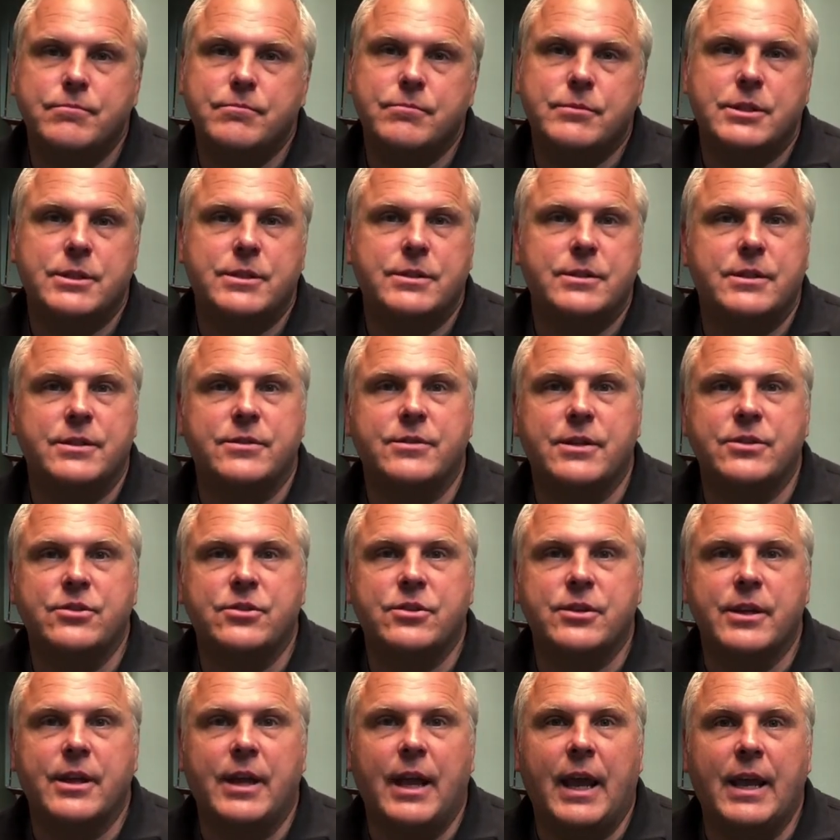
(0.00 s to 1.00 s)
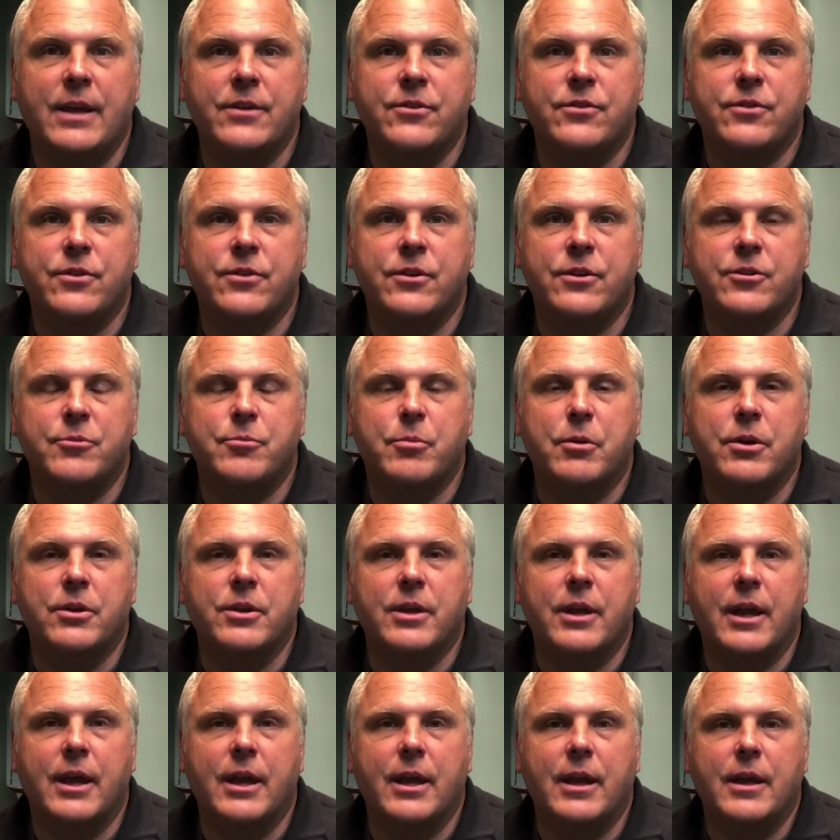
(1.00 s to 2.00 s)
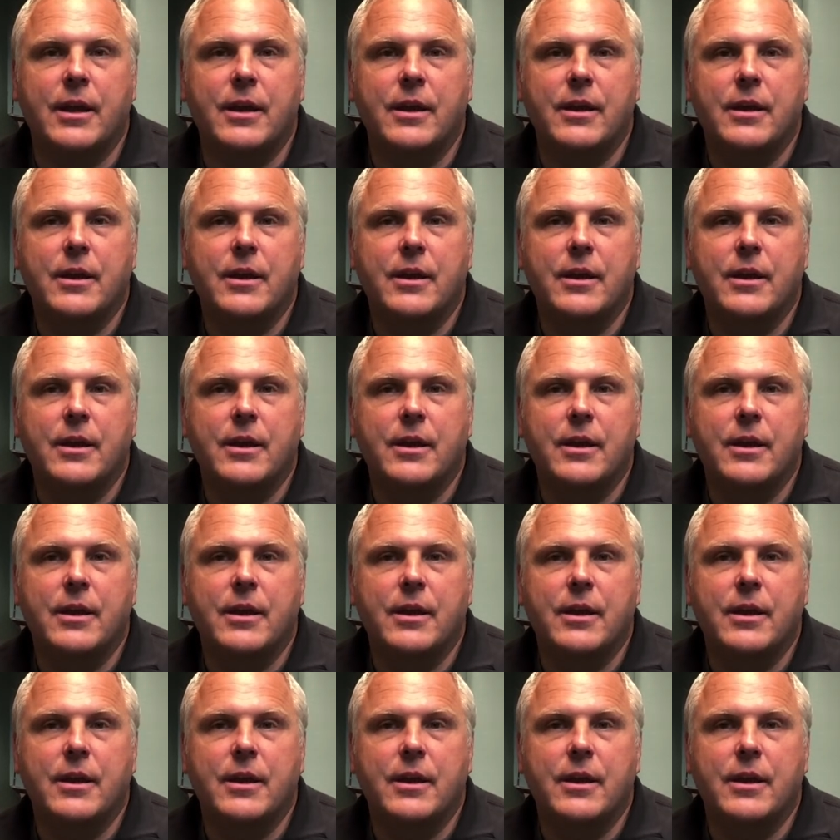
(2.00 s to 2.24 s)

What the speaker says: just essentially cancel his birthday.